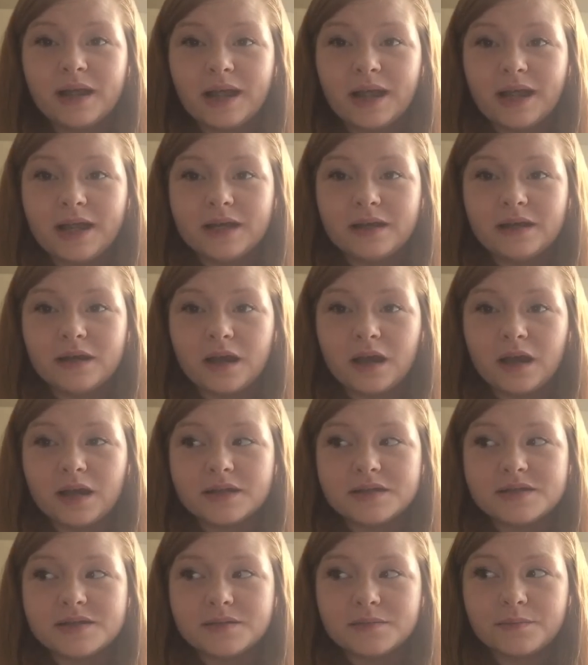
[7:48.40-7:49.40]
and
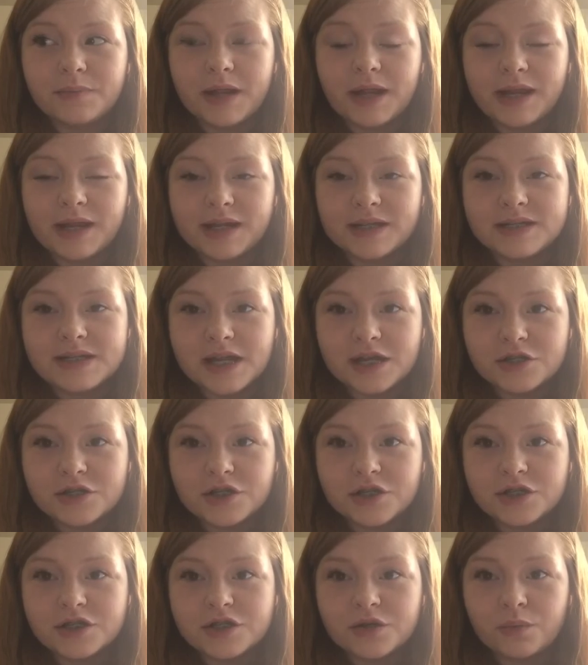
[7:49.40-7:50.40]
not paying
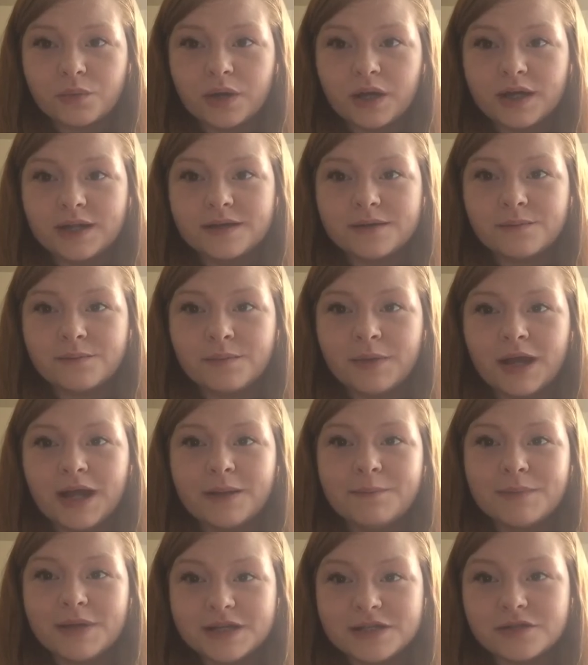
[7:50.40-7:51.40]
attention to what
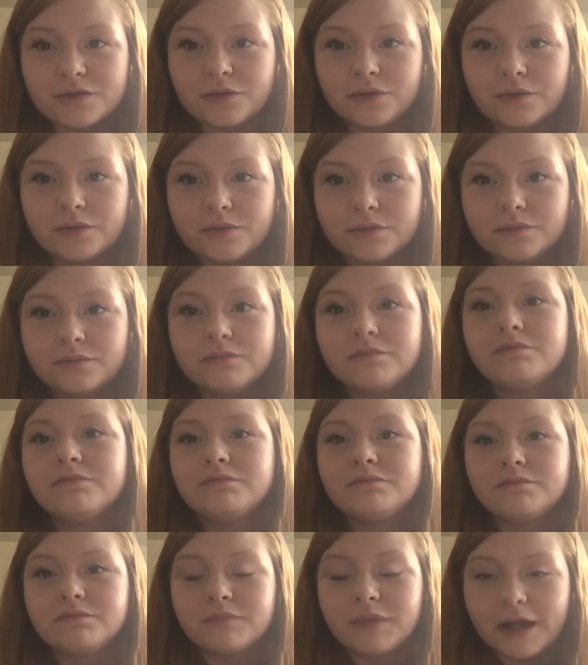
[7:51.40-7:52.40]
my mental
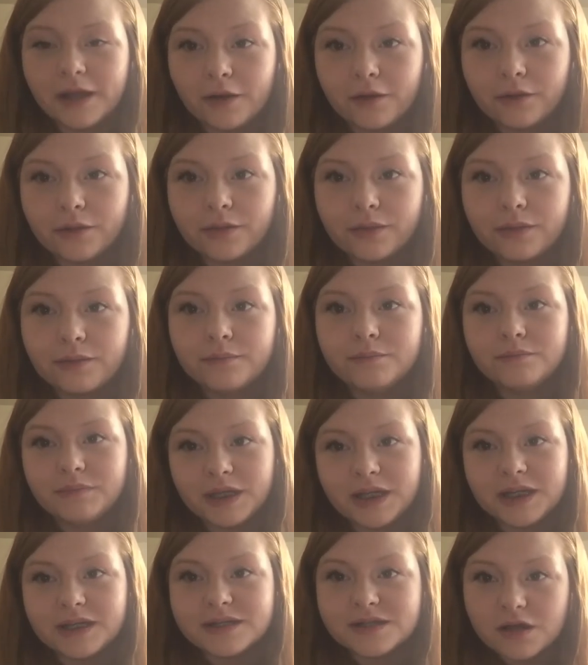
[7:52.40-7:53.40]
health
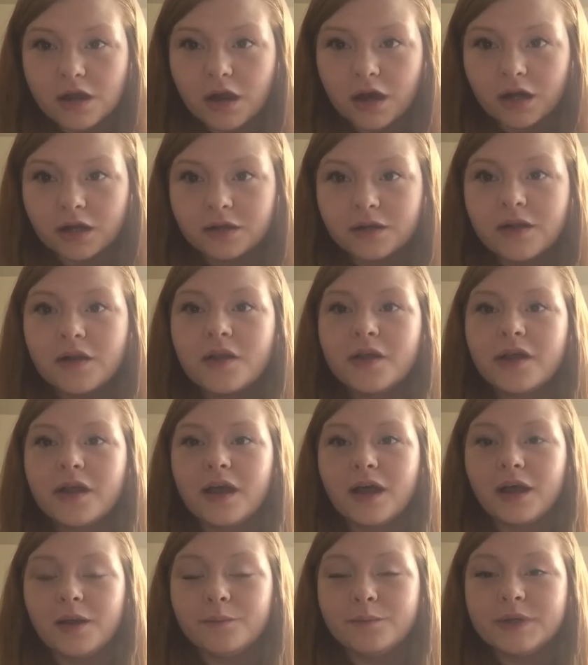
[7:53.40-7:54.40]
needs are
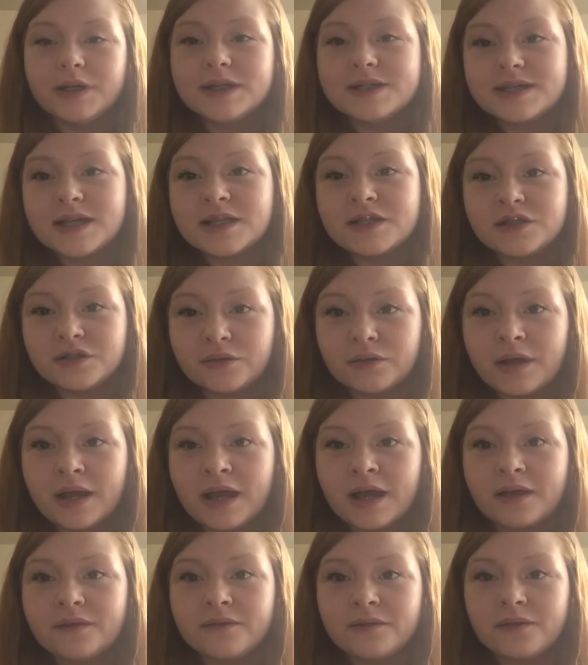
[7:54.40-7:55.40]
um, because I do
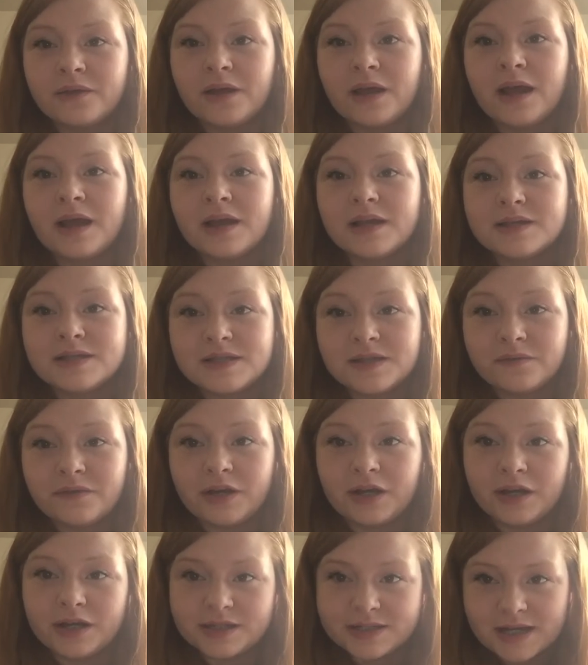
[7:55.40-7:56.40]
have uh,
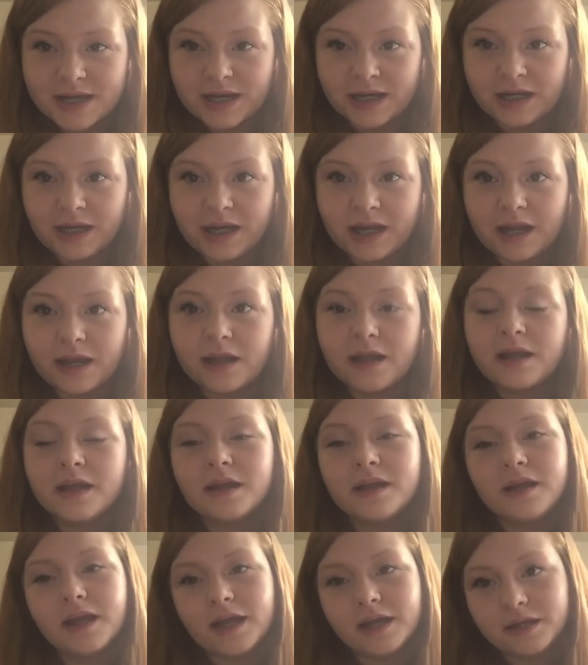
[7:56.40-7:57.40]
severe anxiety
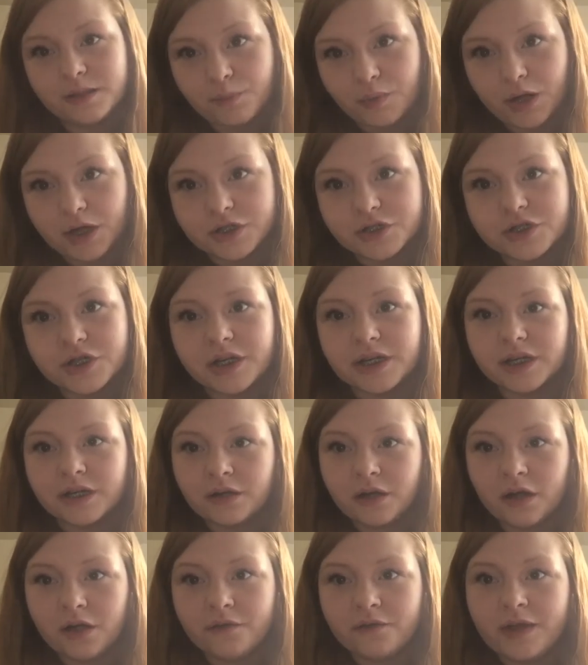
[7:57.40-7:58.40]
and depression
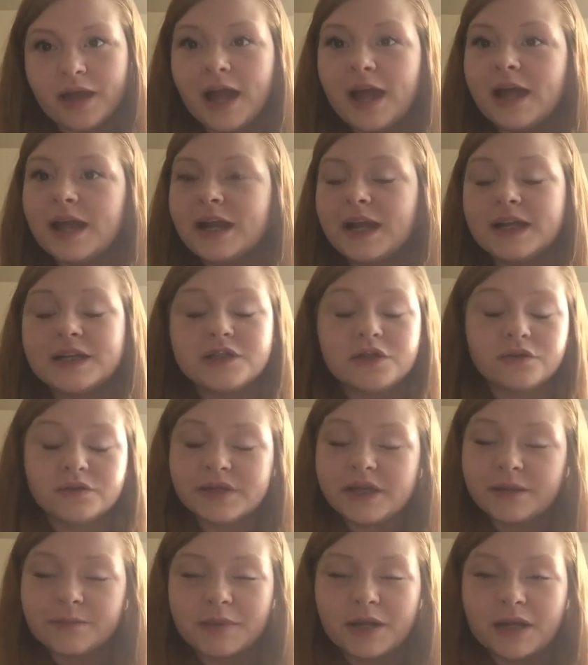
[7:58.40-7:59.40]
and all that and I don't take